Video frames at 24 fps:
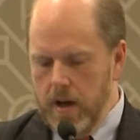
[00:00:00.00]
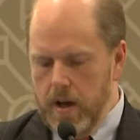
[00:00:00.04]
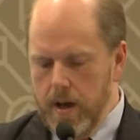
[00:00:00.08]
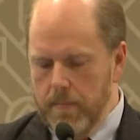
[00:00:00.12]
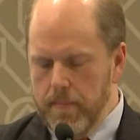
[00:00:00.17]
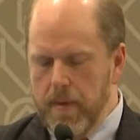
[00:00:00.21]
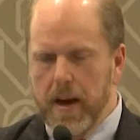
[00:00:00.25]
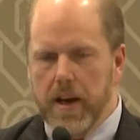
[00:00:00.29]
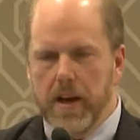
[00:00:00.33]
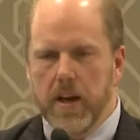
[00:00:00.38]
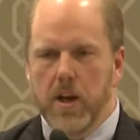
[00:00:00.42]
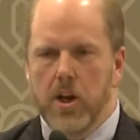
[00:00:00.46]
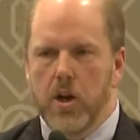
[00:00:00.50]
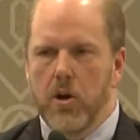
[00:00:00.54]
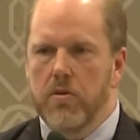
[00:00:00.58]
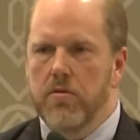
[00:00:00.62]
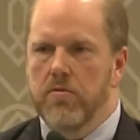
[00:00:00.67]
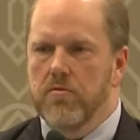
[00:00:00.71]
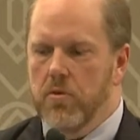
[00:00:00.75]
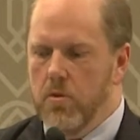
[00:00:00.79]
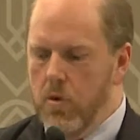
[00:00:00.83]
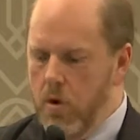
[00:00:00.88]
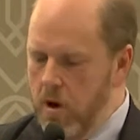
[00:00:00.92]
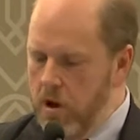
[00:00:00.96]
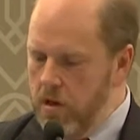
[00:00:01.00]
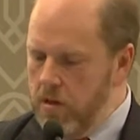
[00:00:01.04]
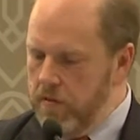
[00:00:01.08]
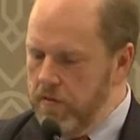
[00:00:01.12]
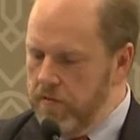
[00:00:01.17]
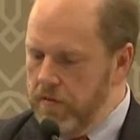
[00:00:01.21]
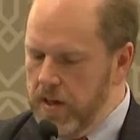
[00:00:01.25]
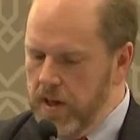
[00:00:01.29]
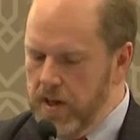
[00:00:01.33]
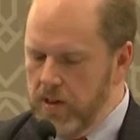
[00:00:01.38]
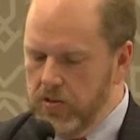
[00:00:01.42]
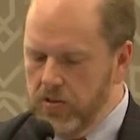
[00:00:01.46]
I'm not going to go through all
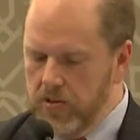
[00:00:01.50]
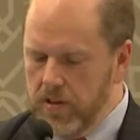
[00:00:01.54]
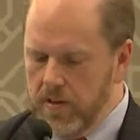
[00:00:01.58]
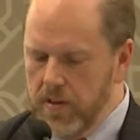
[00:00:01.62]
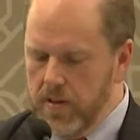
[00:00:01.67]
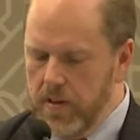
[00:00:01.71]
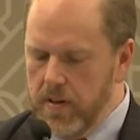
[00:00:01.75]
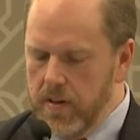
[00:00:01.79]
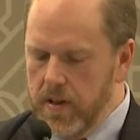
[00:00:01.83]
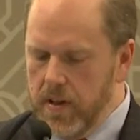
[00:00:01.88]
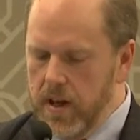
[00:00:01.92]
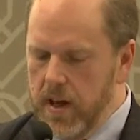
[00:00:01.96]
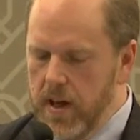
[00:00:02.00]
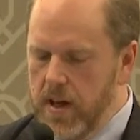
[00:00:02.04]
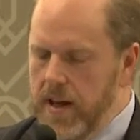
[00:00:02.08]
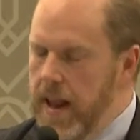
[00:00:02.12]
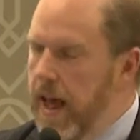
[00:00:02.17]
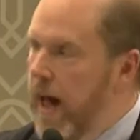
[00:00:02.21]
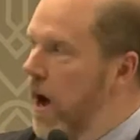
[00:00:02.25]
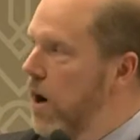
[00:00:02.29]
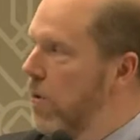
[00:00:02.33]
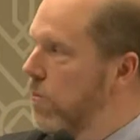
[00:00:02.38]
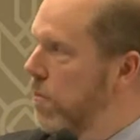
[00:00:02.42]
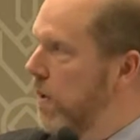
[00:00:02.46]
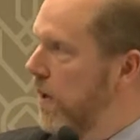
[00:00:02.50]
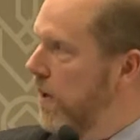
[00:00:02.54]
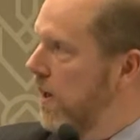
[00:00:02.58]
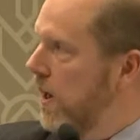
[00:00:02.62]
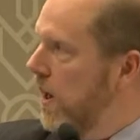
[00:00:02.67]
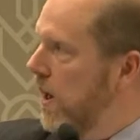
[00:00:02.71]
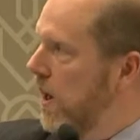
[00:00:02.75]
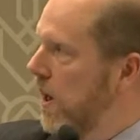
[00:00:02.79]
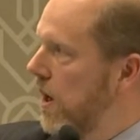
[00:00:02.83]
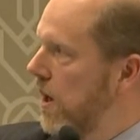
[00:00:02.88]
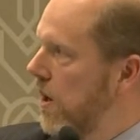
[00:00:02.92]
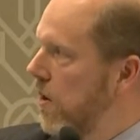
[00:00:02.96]
of these uh, now, but
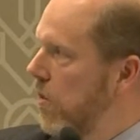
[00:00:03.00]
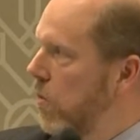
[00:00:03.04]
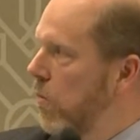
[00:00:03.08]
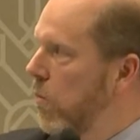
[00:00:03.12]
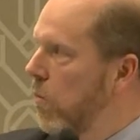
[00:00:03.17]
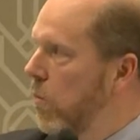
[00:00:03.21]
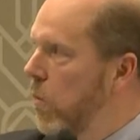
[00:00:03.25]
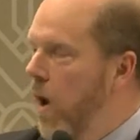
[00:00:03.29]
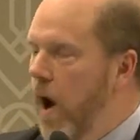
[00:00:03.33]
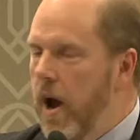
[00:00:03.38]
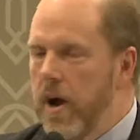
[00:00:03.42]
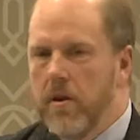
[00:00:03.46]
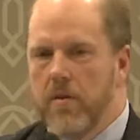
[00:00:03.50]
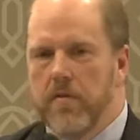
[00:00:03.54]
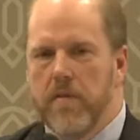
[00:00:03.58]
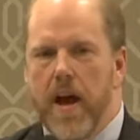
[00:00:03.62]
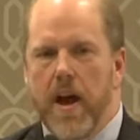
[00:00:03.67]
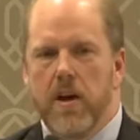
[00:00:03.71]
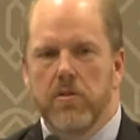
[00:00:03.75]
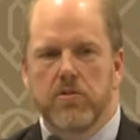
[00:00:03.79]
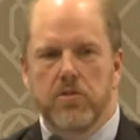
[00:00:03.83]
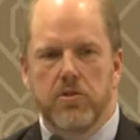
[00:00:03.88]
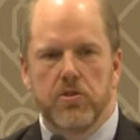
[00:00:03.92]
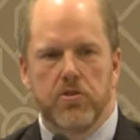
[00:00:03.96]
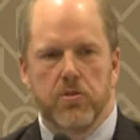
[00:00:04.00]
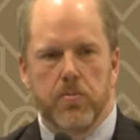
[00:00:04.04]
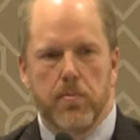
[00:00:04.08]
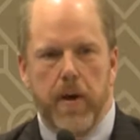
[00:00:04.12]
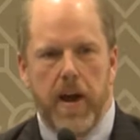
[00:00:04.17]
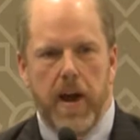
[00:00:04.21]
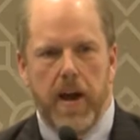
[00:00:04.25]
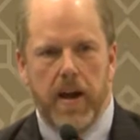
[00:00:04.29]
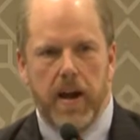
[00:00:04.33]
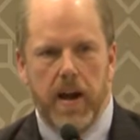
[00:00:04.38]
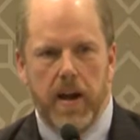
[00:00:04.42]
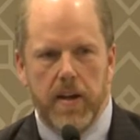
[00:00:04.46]
why are vouchers a
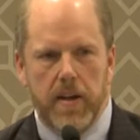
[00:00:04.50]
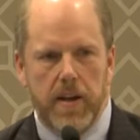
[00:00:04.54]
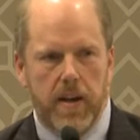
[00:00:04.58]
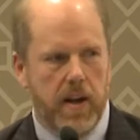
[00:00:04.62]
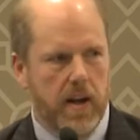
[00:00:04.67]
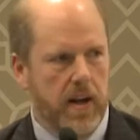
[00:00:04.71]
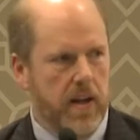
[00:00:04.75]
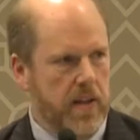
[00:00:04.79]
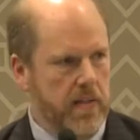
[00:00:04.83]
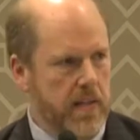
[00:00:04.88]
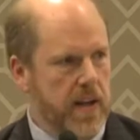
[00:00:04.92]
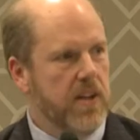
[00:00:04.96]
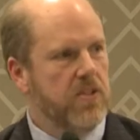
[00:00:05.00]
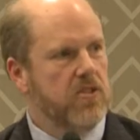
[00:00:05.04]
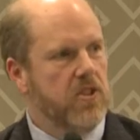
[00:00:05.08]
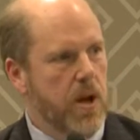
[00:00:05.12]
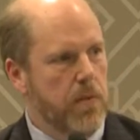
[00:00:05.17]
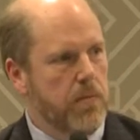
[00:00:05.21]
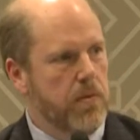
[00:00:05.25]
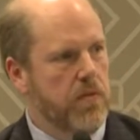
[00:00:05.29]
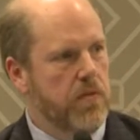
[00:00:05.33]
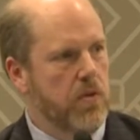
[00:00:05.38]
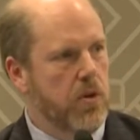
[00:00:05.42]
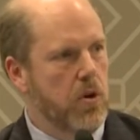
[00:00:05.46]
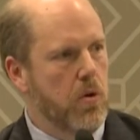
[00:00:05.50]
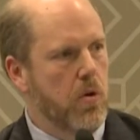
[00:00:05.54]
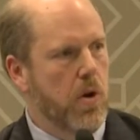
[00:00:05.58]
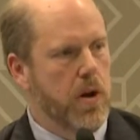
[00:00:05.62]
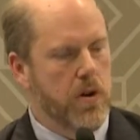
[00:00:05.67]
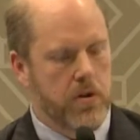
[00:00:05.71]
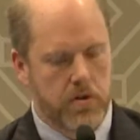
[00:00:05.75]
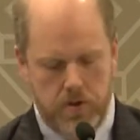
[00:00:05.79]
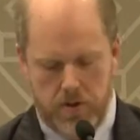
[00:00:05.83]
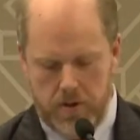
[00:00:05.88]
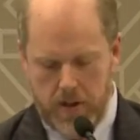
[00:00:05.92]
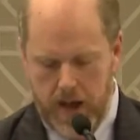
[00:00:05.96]
bad idea? I think some of you
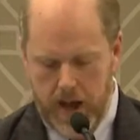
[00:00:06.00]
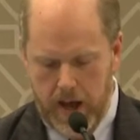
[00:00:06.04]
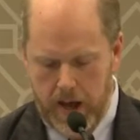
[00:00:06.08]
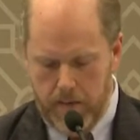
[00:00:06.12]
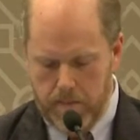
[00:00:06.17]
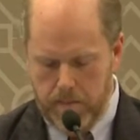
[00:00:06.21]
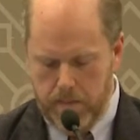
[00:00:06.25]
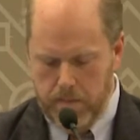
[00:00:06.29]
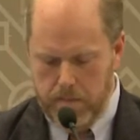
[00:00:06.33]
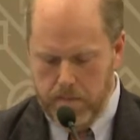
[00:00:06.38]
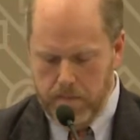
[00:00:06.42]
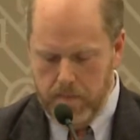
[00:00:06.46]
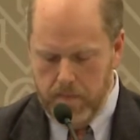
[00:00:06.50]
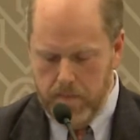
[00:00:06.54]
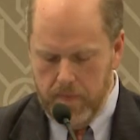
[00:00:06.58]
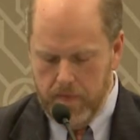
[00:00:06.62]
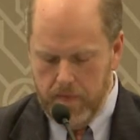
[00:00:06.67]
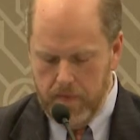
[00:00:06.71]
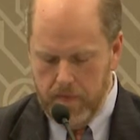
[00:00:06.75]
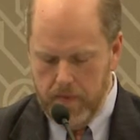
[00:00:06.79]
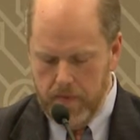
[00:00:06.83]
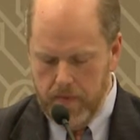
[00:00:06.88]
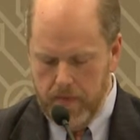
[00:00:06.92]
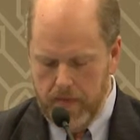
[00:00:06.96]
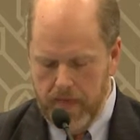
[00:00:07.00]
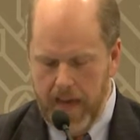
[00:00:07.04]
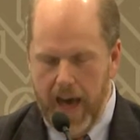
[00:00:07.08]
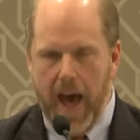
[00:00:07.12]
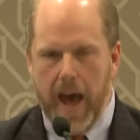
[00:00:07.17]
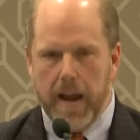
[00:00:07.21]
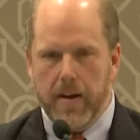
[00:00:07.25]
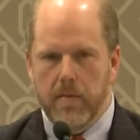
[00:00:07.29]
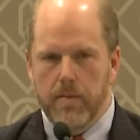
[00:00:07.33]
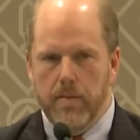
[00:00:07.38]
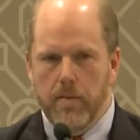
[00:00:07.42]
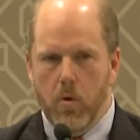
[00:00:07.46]
understand
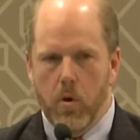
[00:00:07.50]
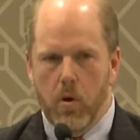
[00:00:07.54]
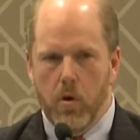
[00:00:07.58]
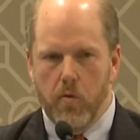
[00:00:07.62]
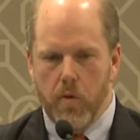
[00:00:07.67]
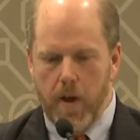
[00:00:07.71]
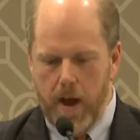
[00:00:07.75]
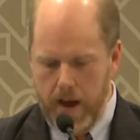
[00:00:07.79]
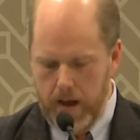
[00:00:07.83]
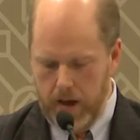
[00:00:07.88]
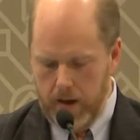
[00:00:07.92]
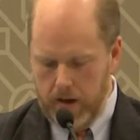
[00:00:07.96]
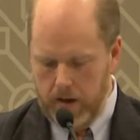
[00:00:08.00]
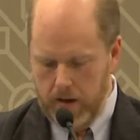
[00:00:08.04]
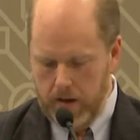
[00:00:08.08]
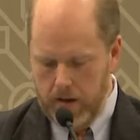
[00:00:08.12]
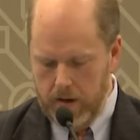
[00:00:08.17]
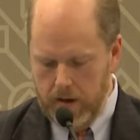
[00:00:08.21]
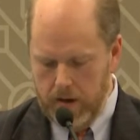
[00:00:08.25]
that already.